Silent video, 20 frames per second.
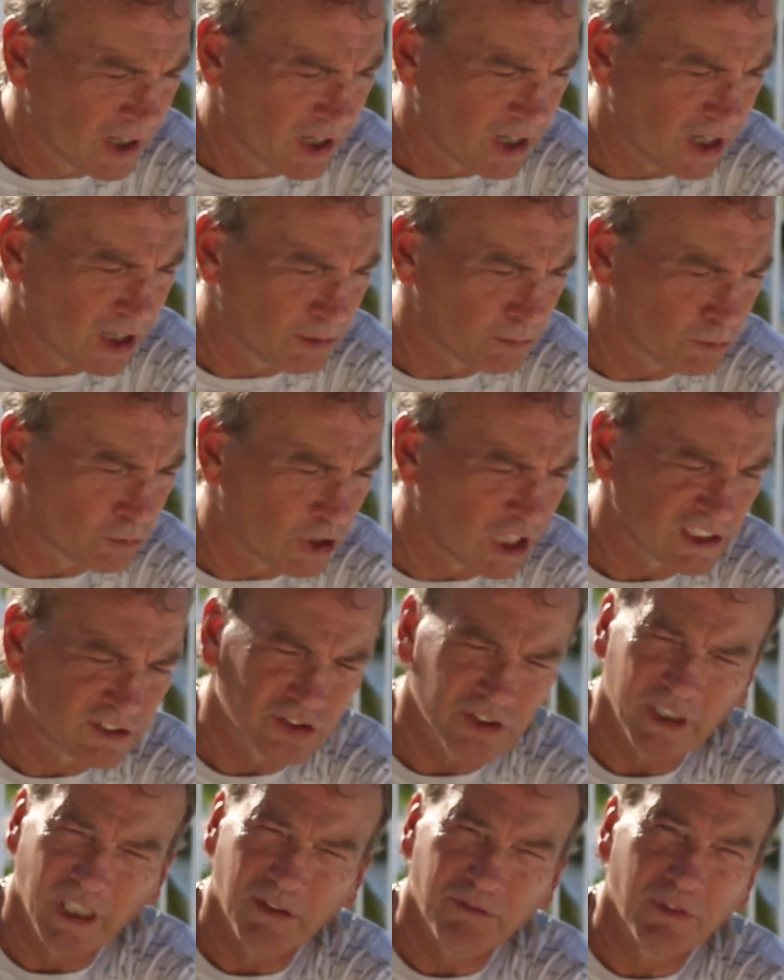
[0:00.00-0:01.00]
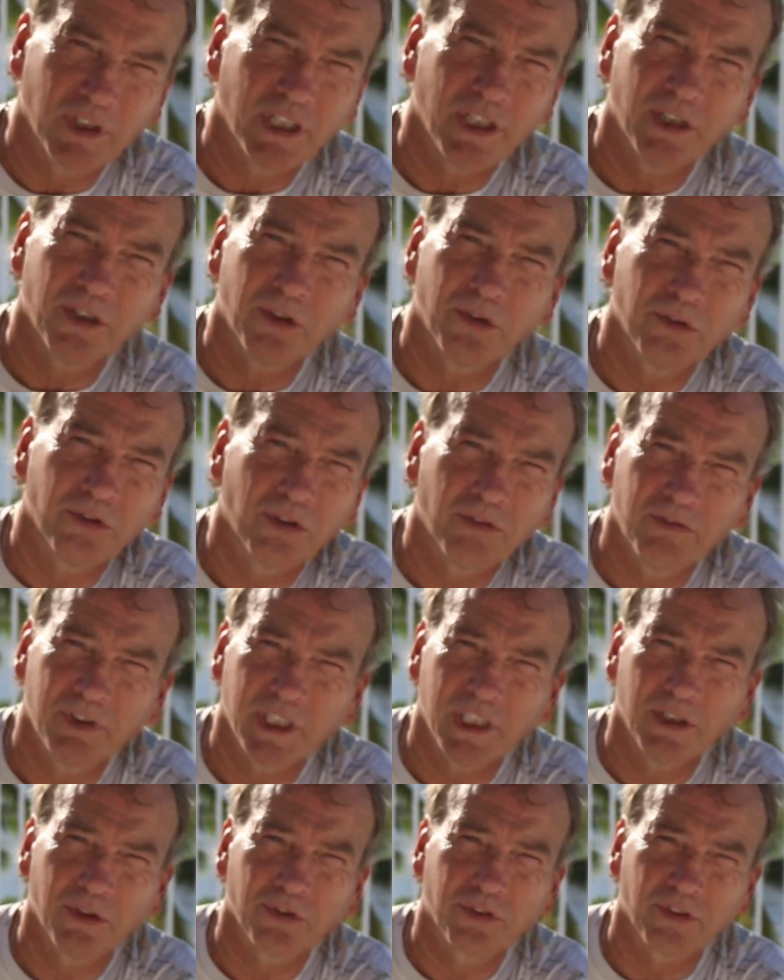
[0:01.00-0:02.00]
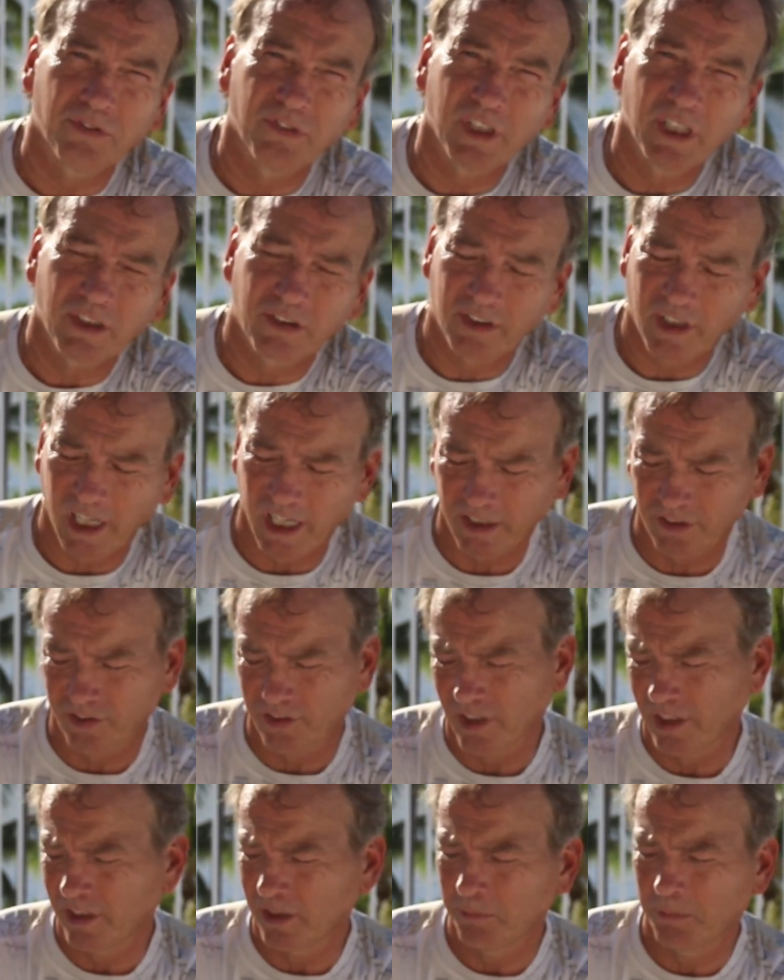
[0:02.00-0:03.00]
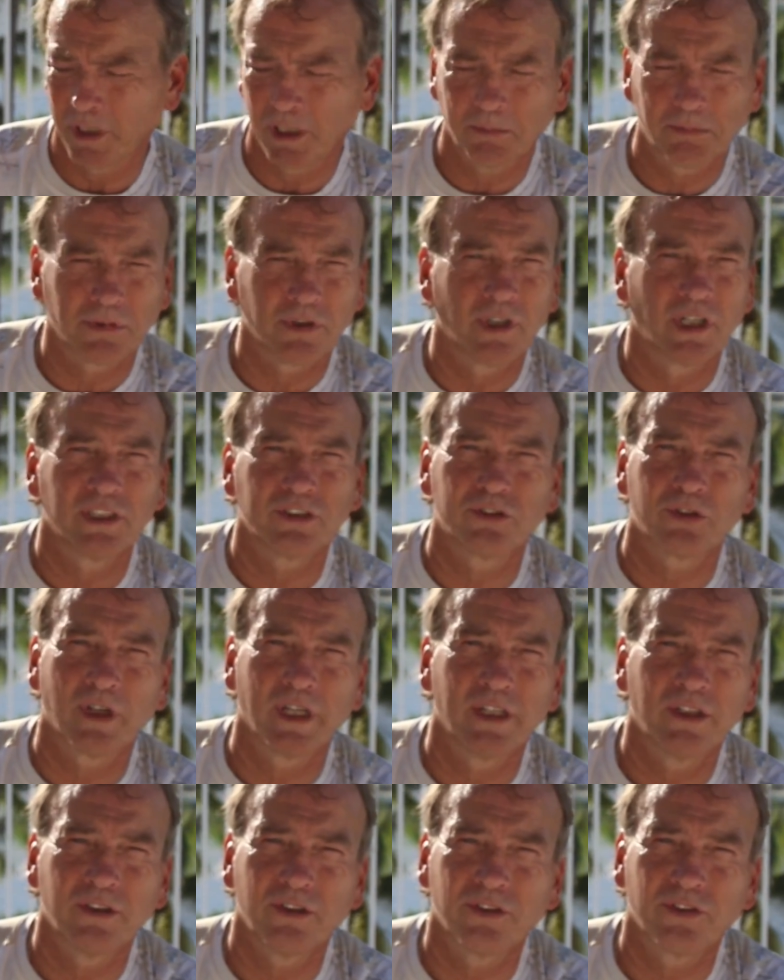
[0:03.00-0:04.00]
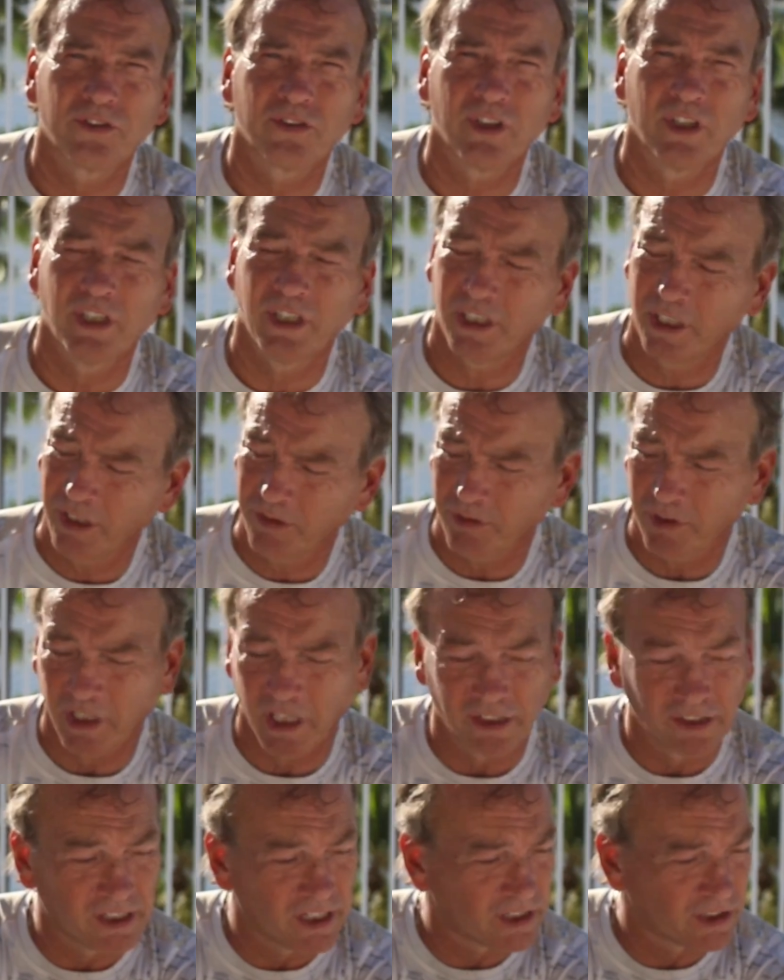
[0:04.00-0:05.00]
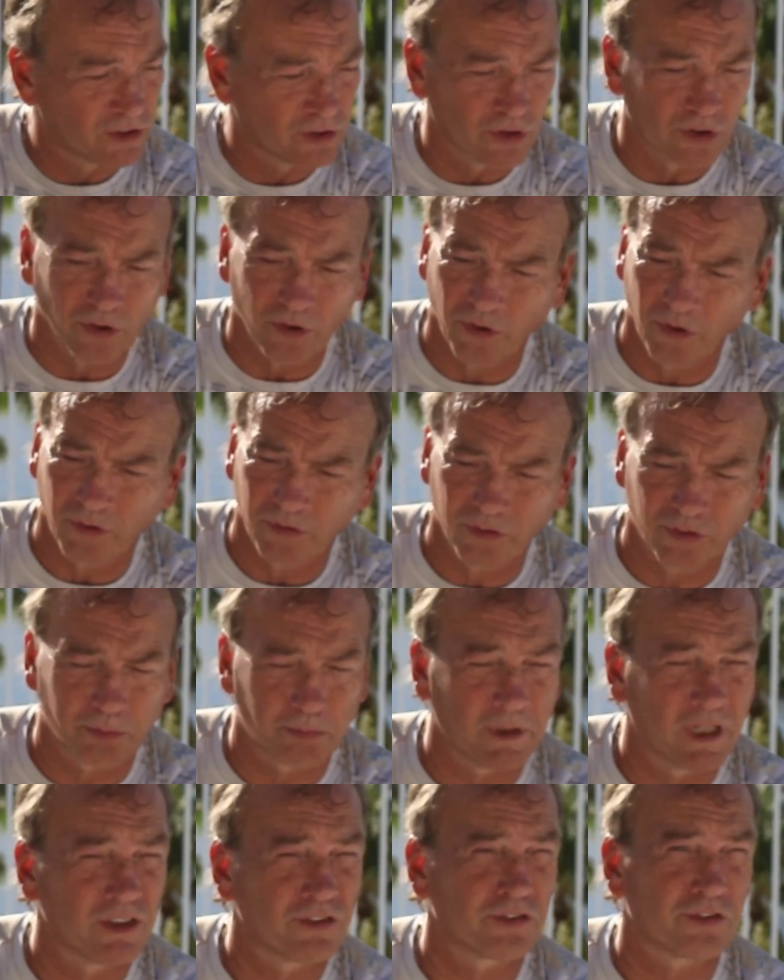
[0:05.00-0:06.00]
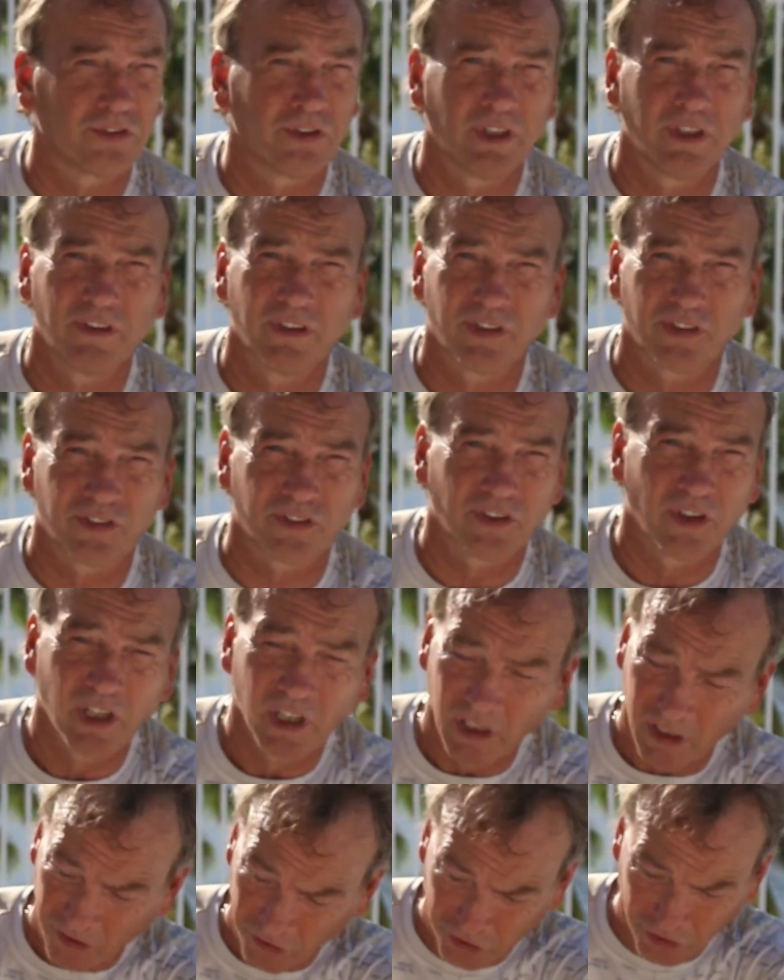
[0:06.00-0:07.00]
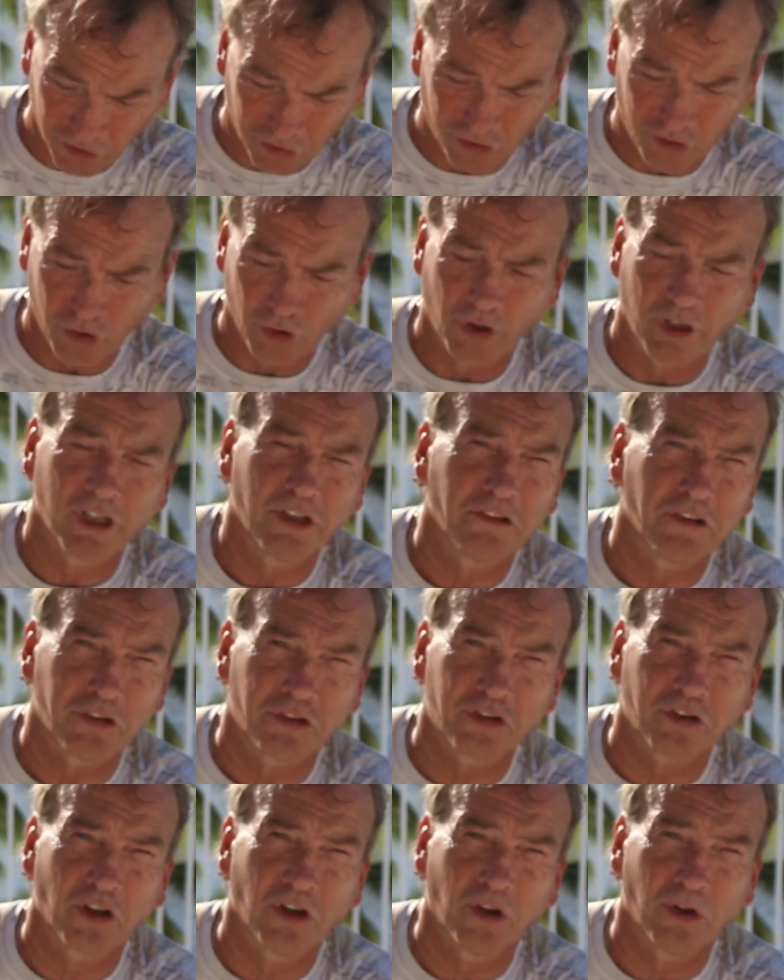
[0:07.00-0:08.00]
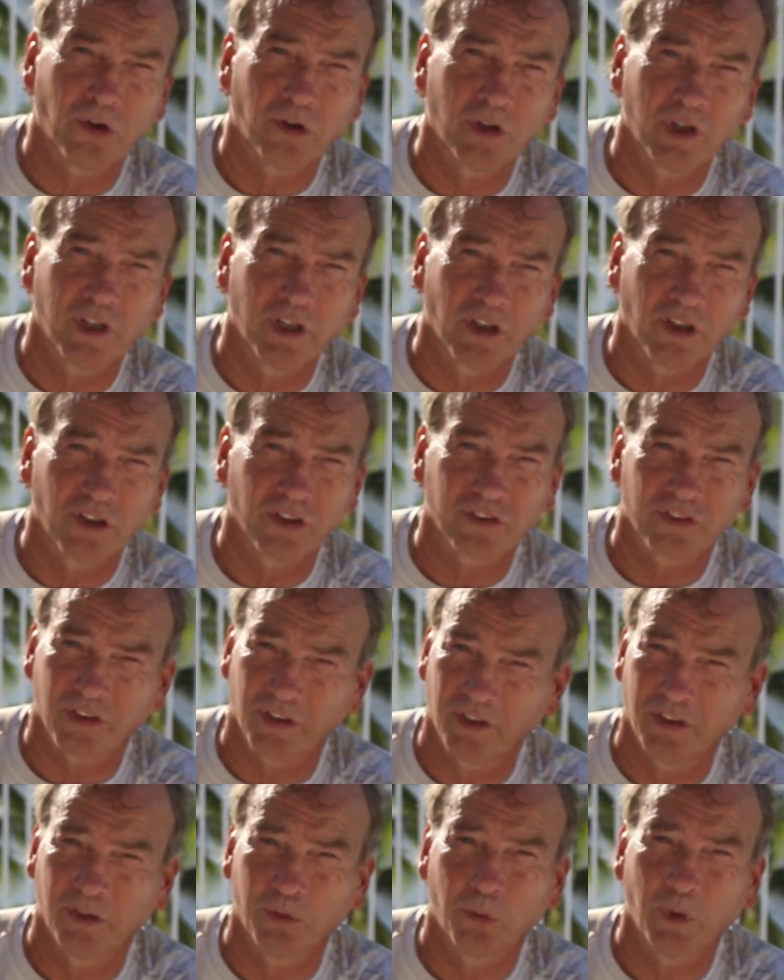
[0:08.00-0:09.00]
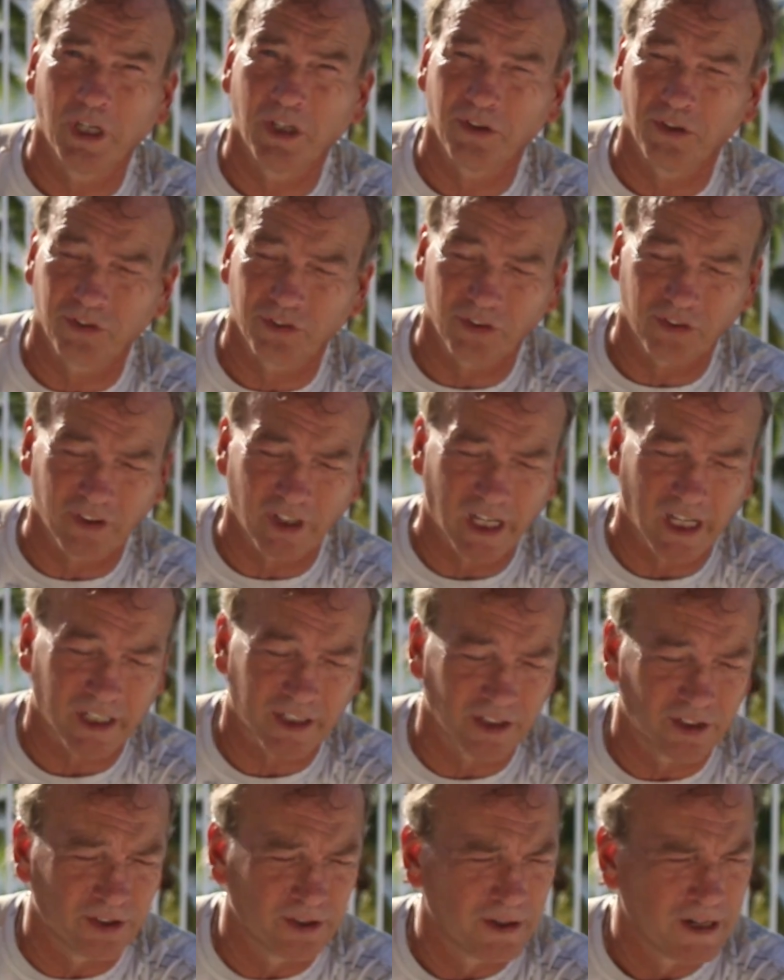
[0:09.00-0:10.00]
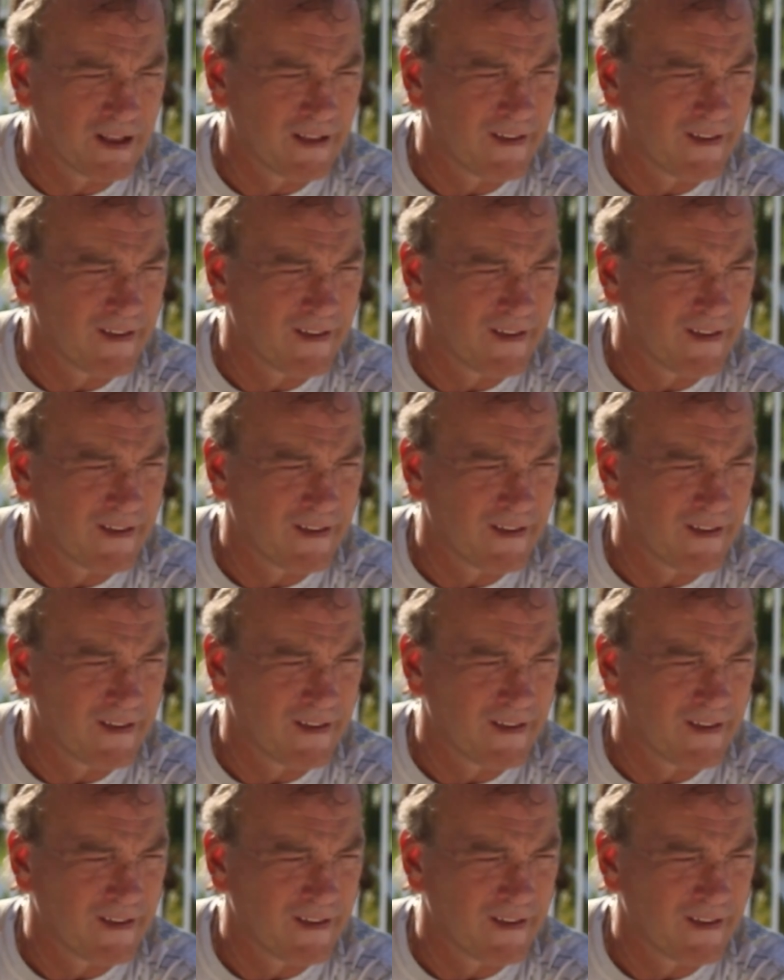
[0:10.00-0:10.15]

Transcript: Watching that video, the videos of the attacks on the people, on trainers, and even on that girl especially that's just joining the show, and all of a sudden the whale is attacking her.